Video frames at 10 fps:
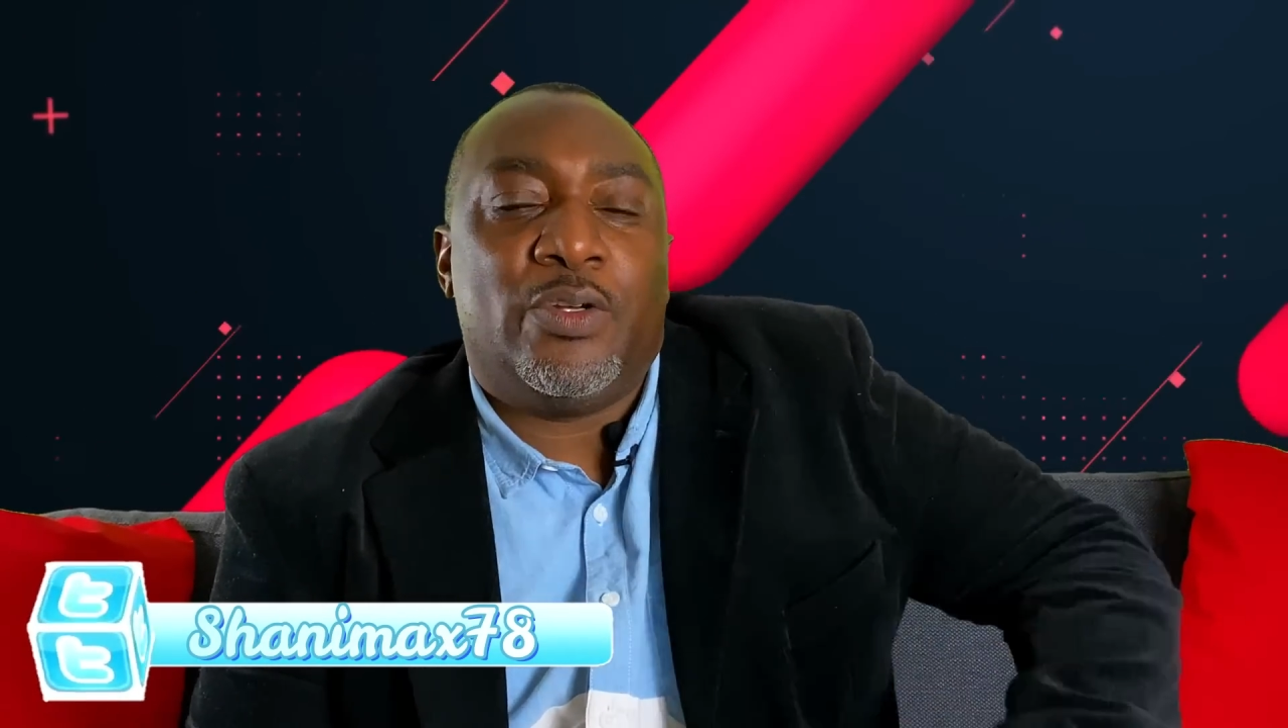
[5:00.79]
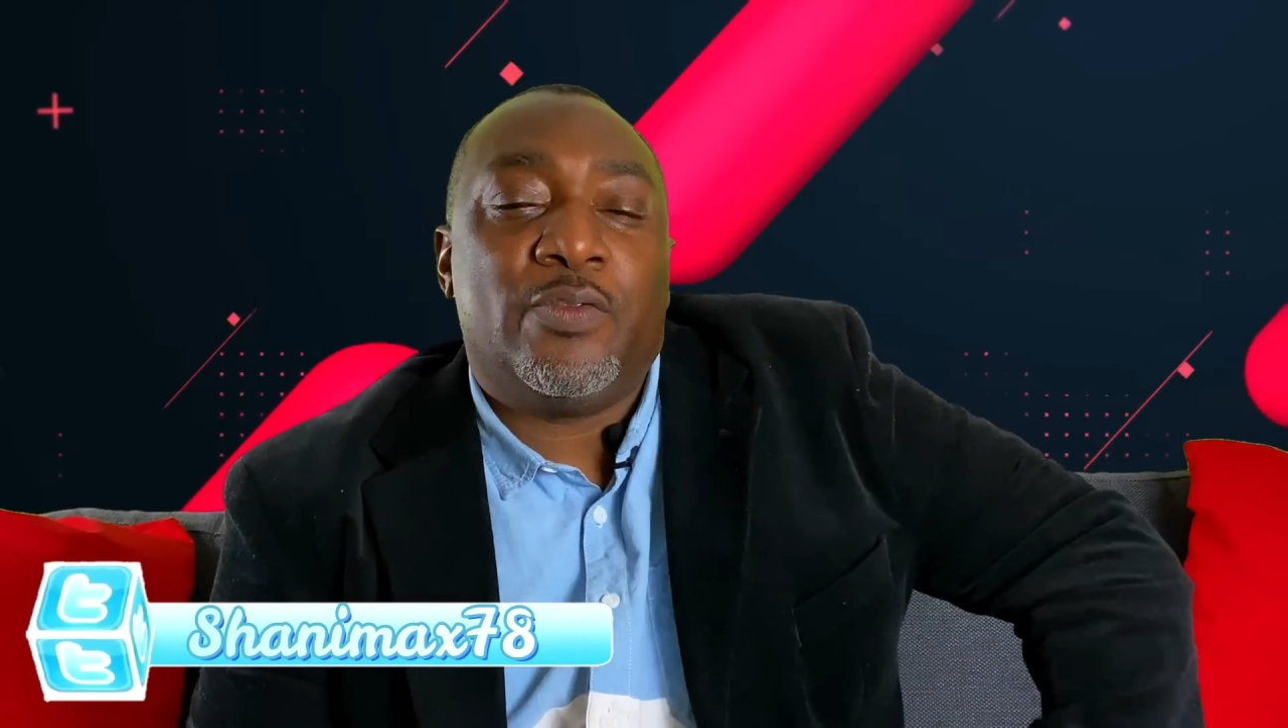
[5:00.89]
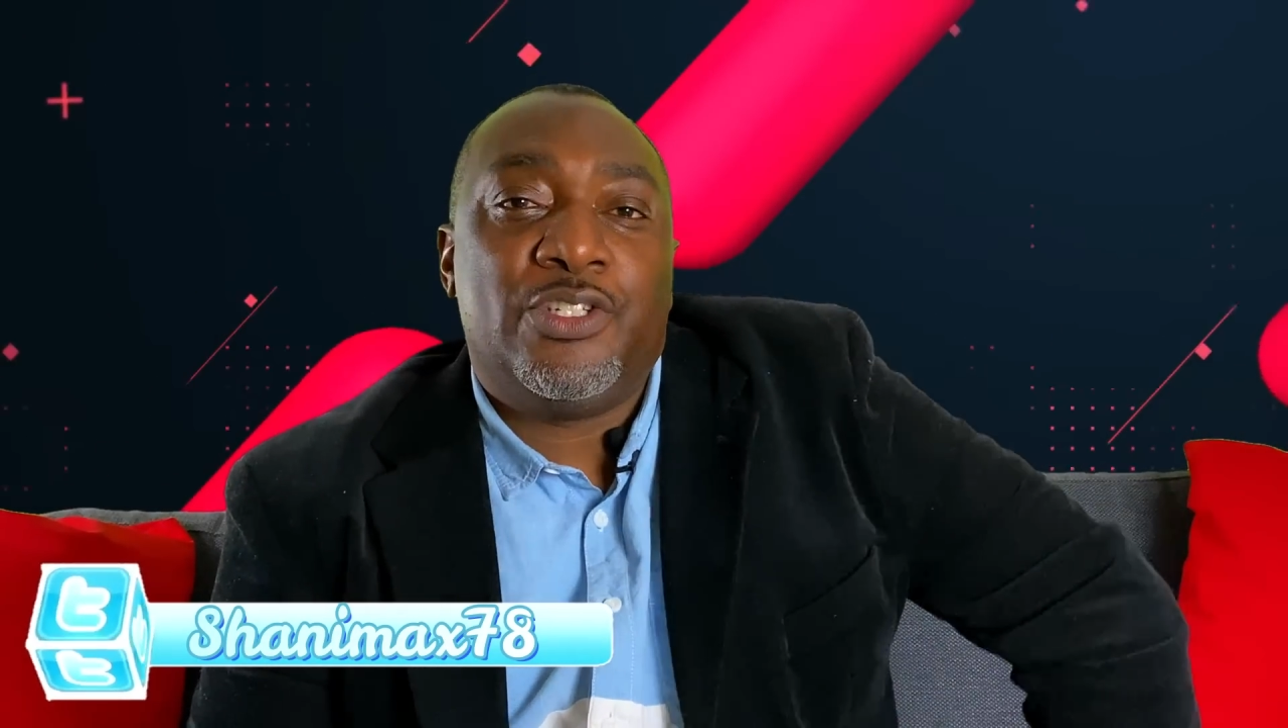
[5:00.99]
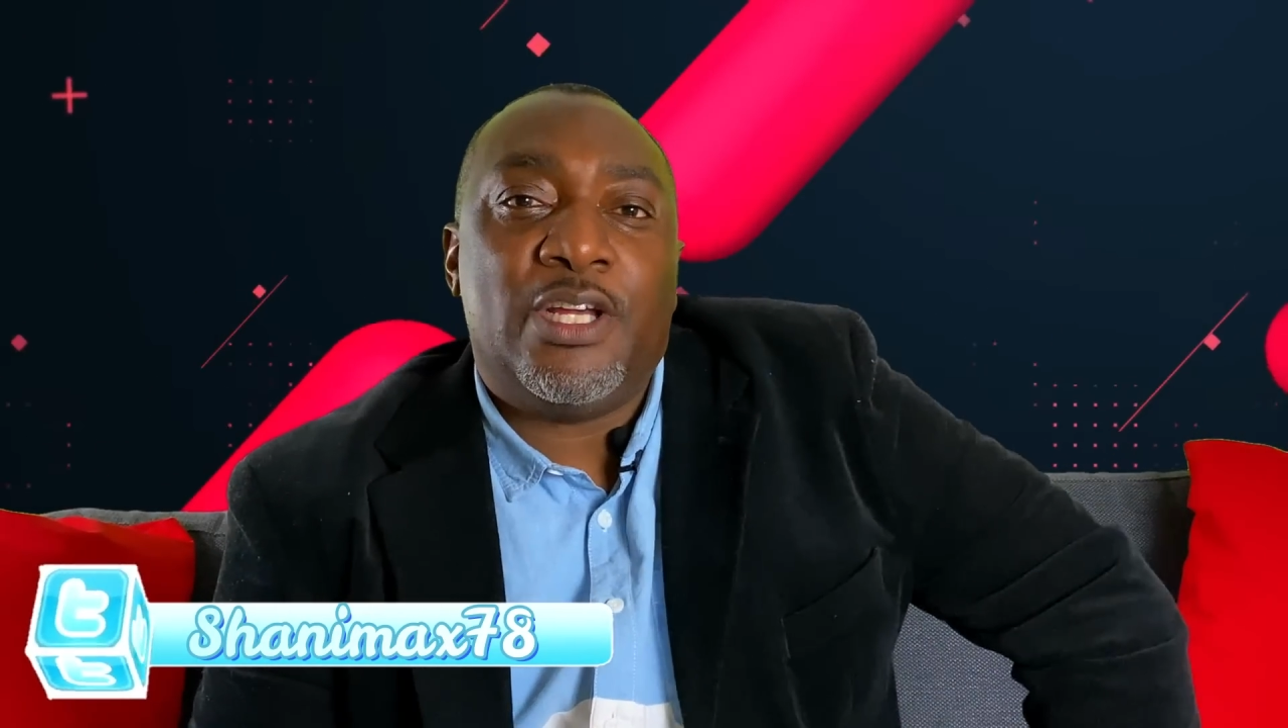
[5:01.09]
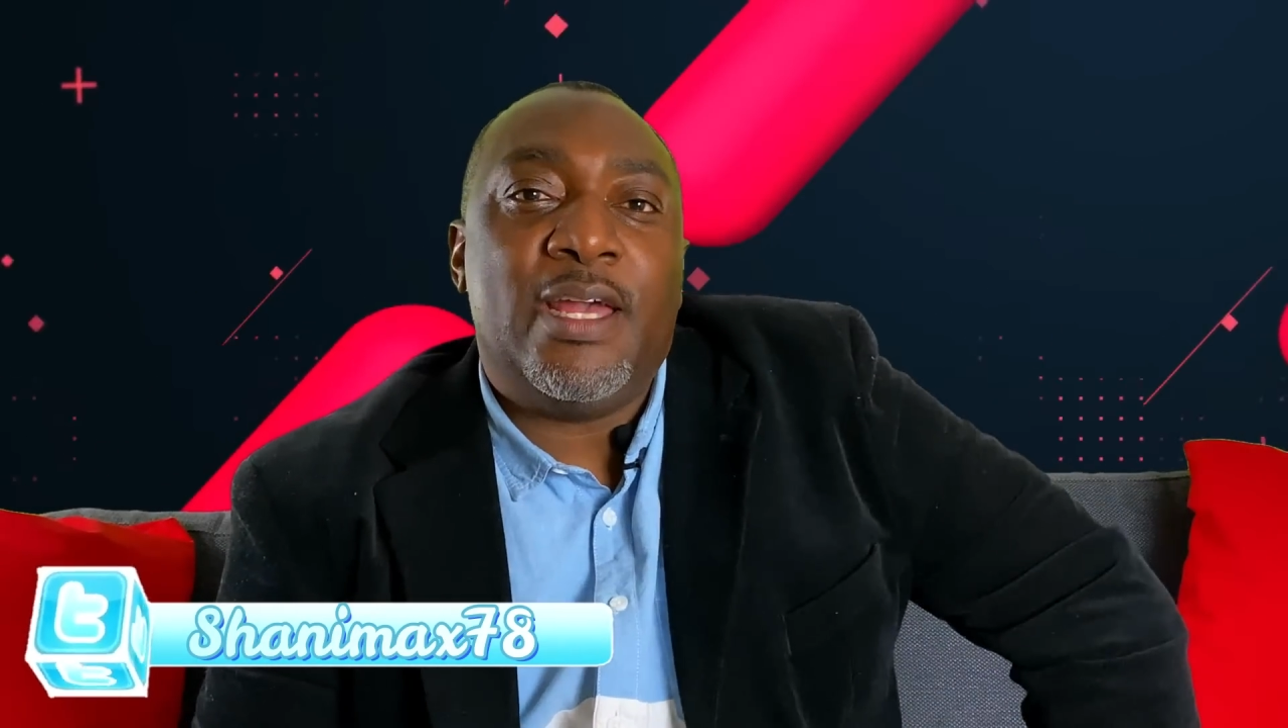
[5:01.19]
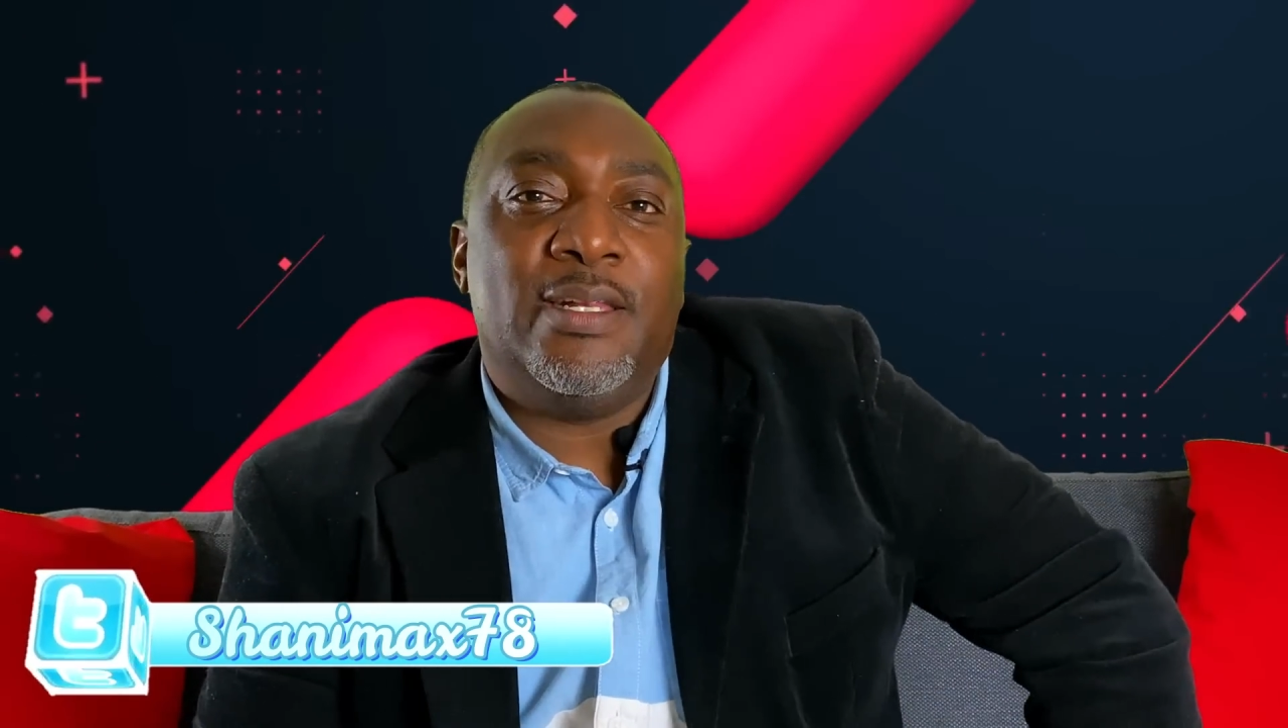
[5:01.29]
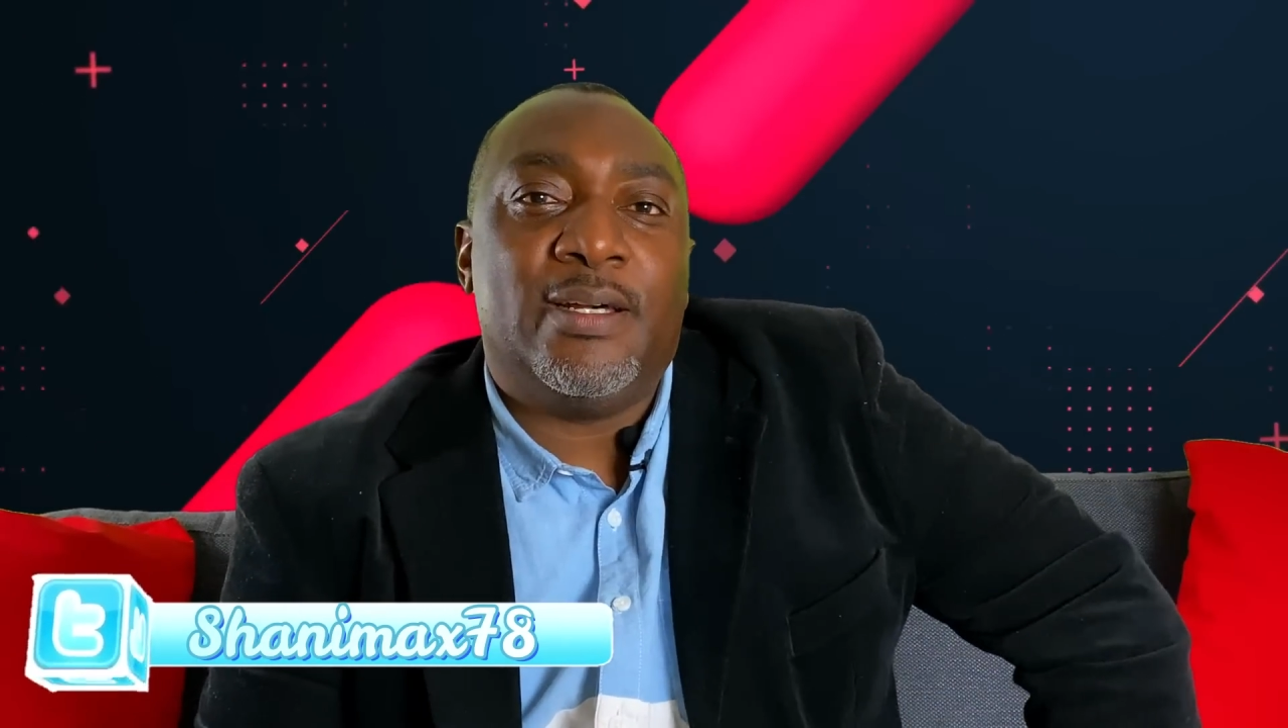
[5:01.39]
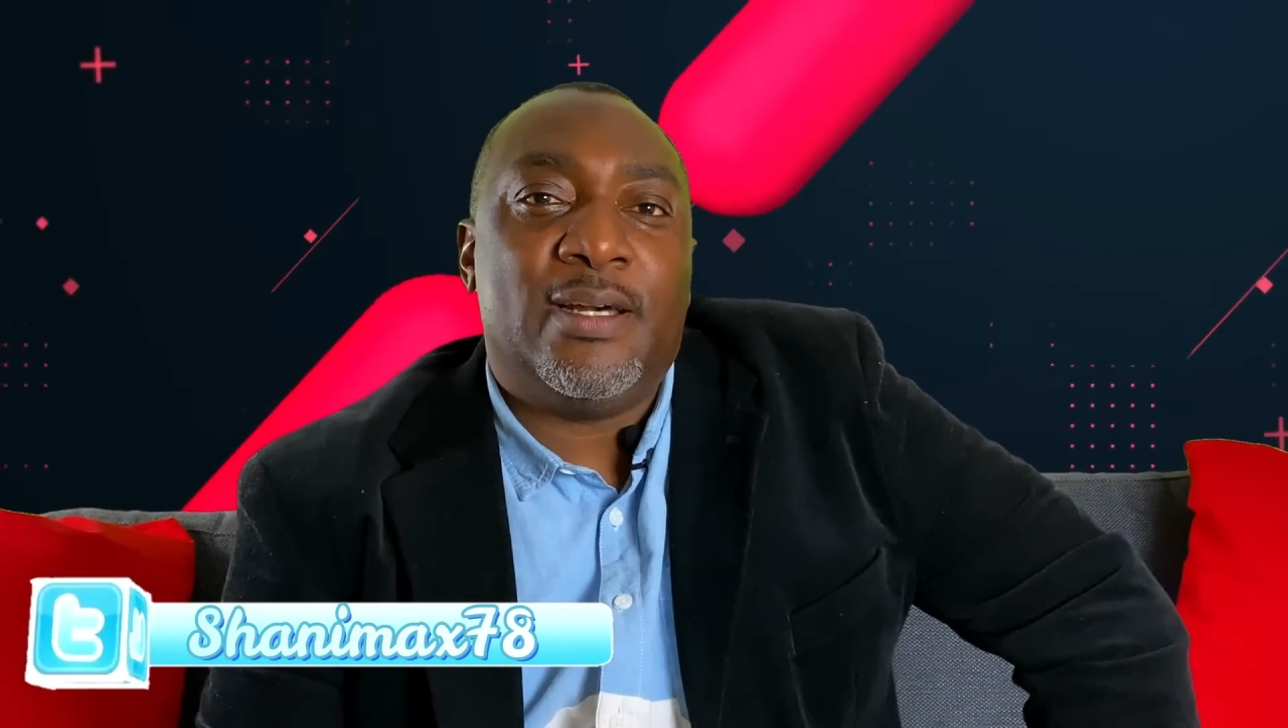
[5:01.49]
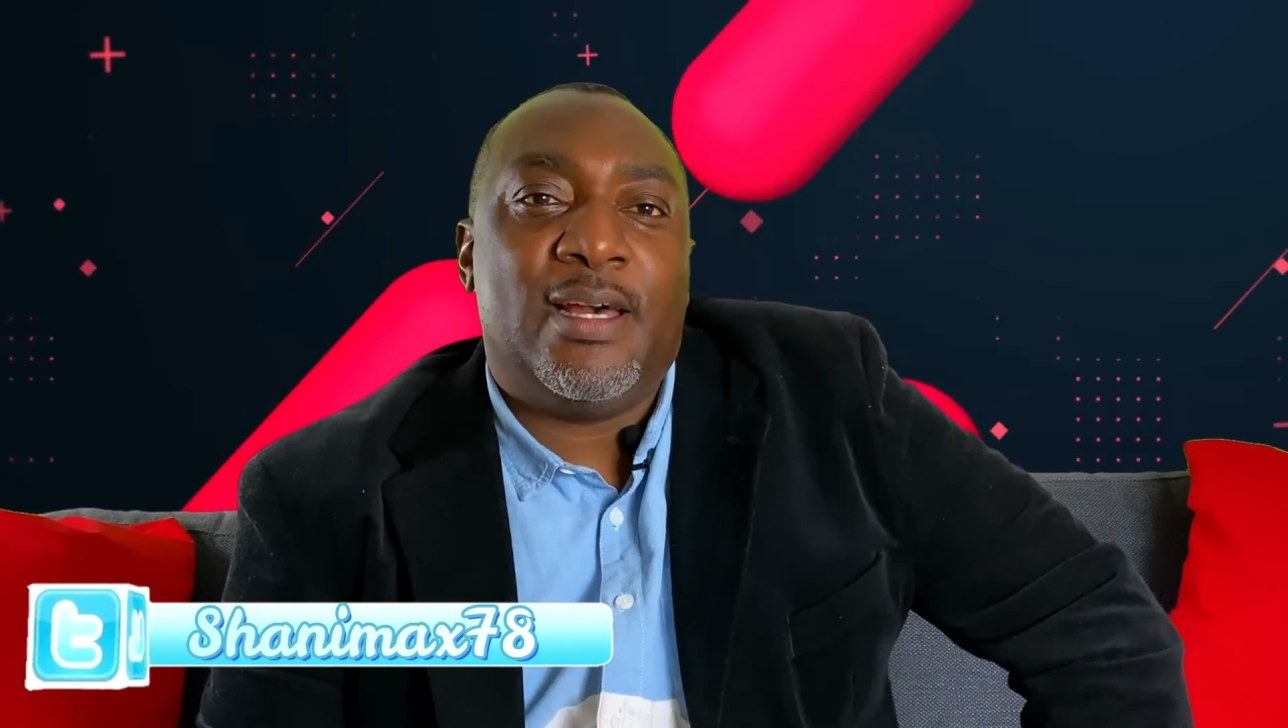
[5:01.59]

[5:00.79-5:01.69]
of China